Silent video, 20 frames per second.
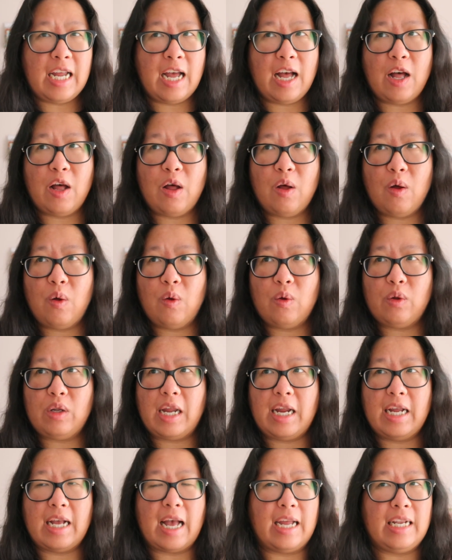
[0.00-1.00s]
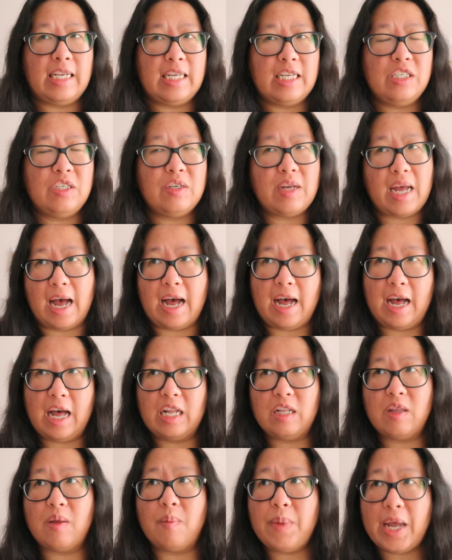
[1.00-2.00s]
how like I need to
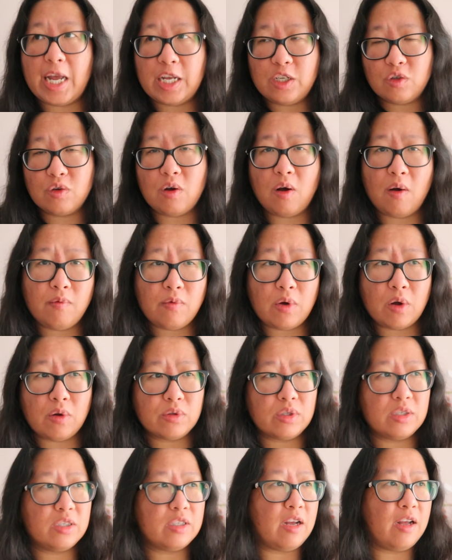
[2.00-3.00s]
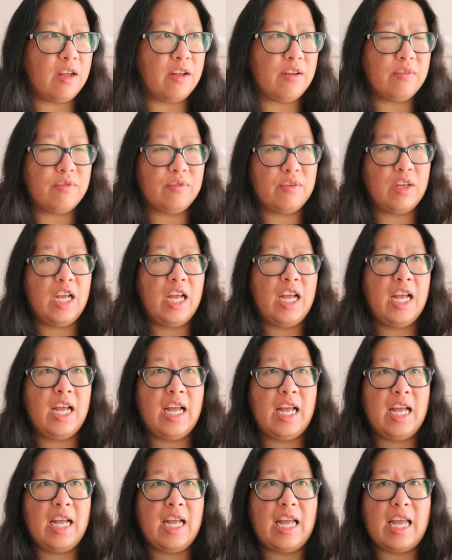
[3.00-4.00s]
add the Patreon vault stuff
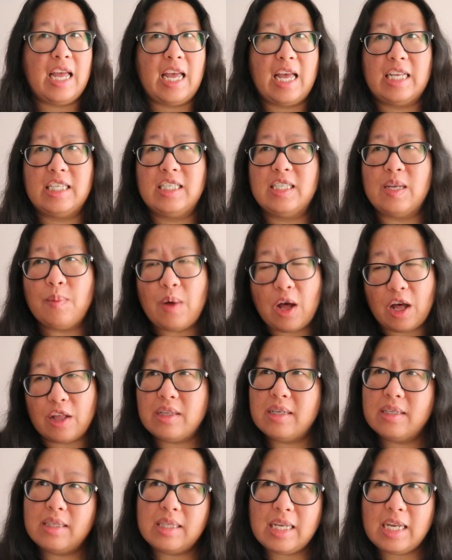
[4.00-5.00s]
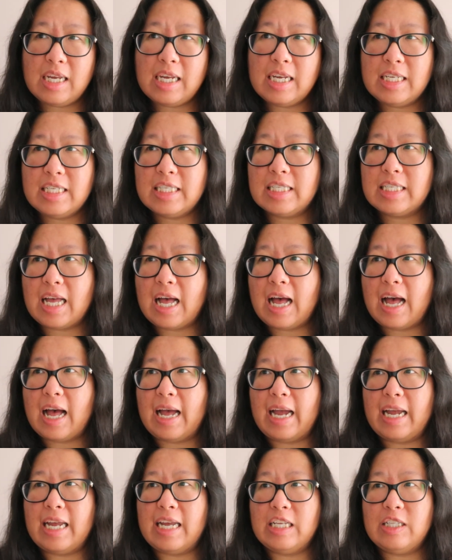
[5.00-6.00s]
and some other things,
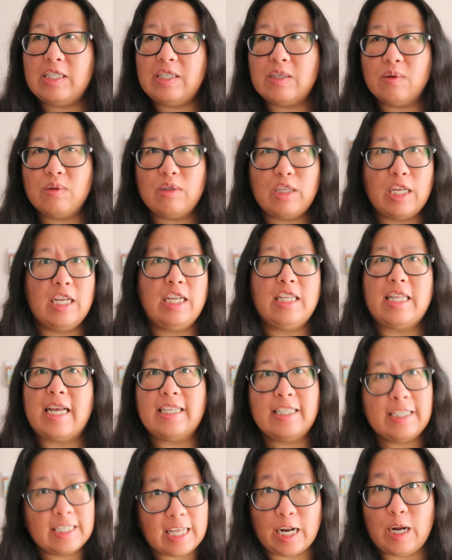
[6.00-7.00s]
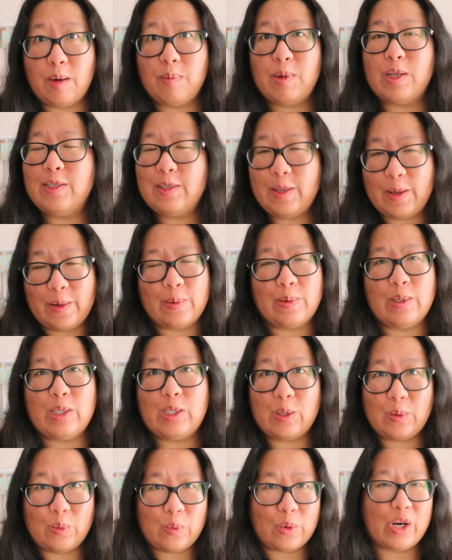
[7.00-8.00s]
I don't think that setup is going
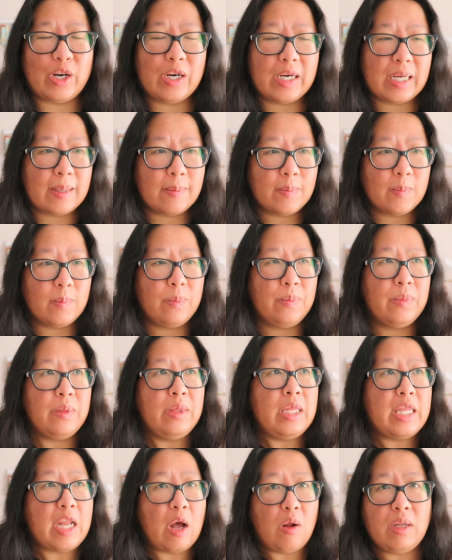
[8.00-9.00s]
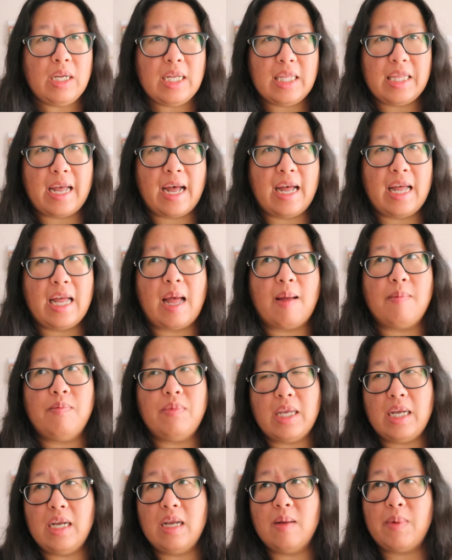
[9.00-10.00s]
to work. Not only that, I'm
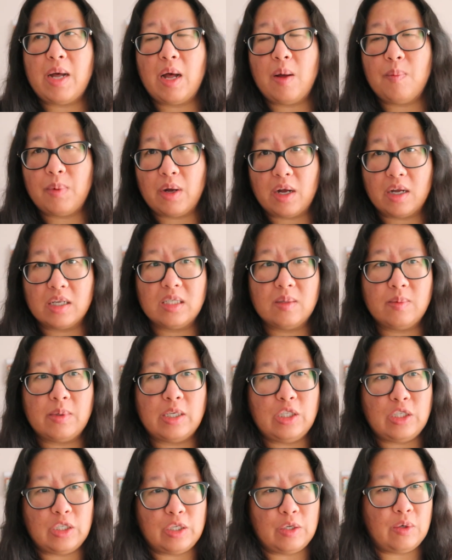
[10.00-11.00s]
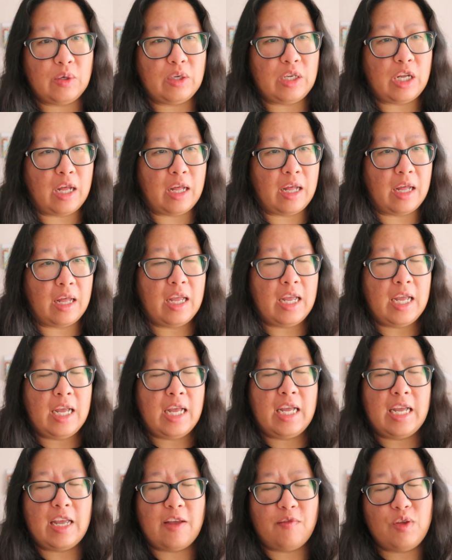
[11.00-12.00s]
thinking about possibly doing a,
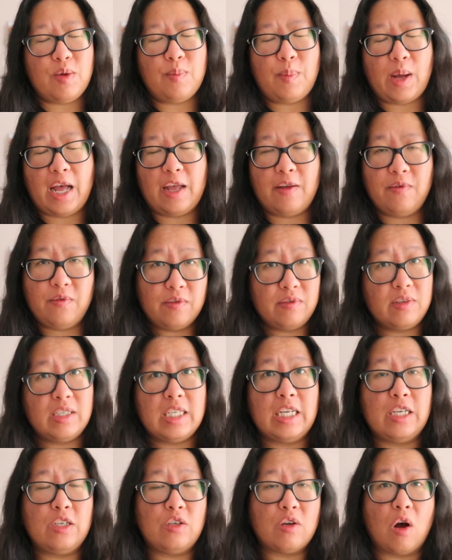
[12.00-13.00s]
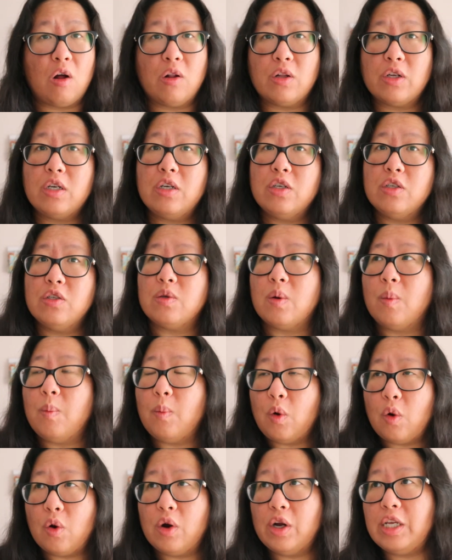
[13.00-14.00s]
if you buy $15 or
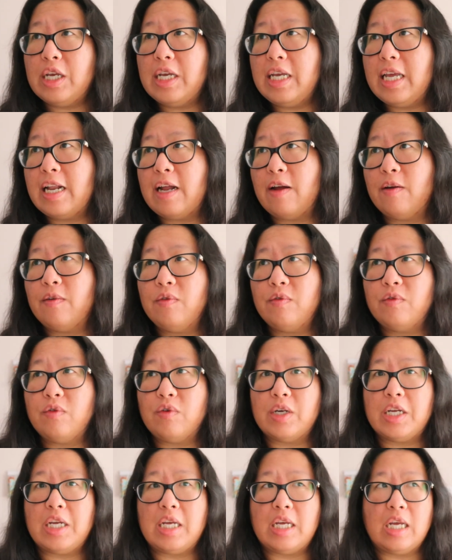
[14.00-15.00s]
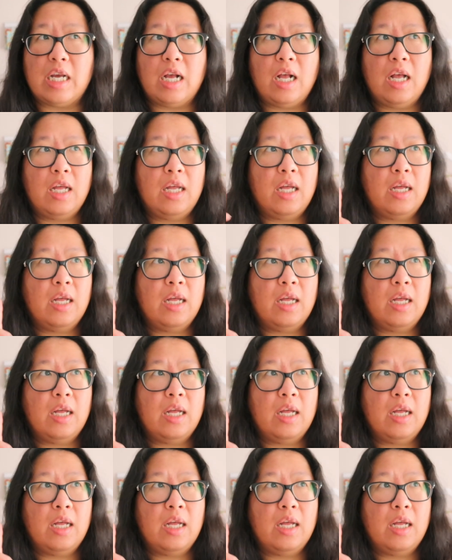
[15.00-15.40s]
more, you get a free